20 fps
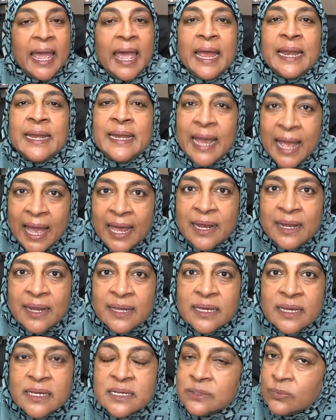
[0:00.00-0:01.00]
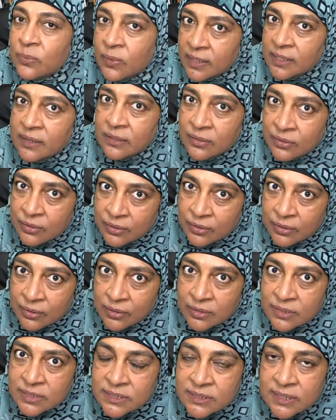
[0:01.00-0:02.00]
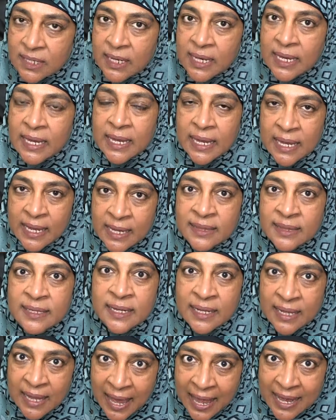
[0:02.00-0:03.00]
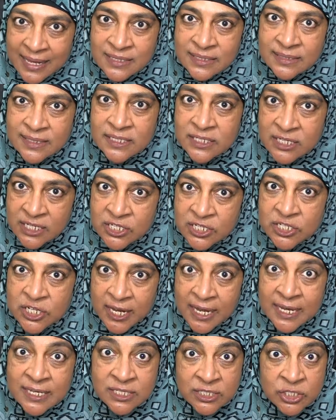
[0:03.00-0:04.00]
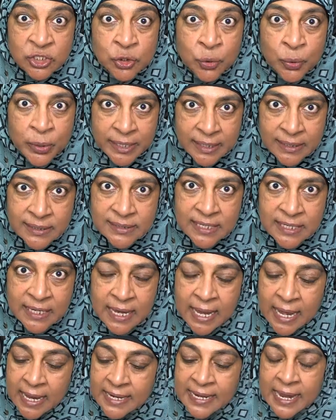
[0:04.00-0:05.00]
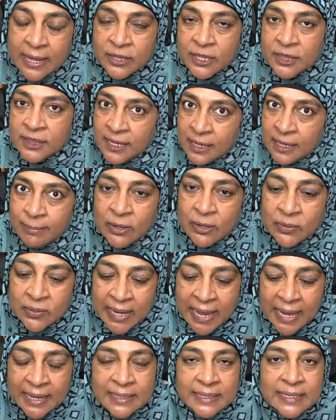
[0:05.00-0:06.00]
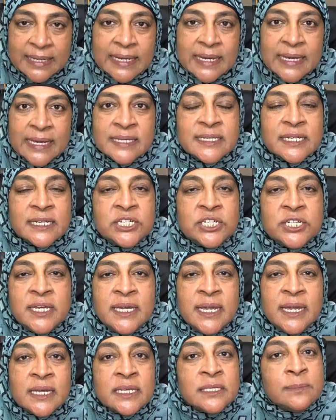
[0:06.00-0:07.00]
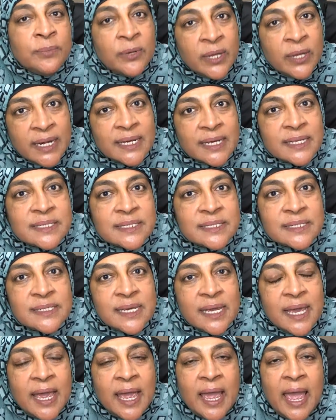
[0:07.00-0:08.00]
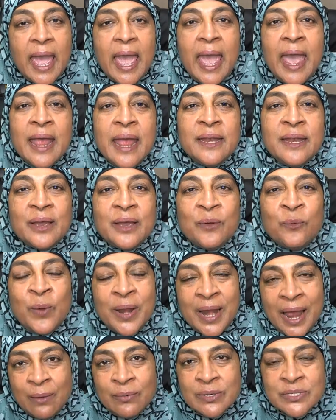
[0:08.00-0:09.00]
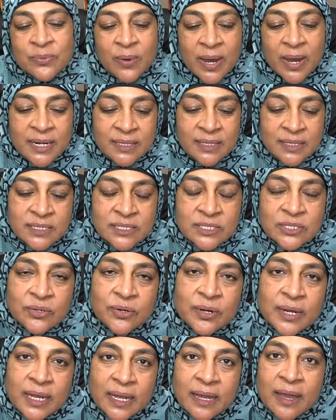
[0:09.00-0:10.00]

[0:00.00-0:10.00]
And Natalie is one of the girls in the class that TJ has joined. Now, the thing about Natalie is that she is Buddhist. And when I was writing this story,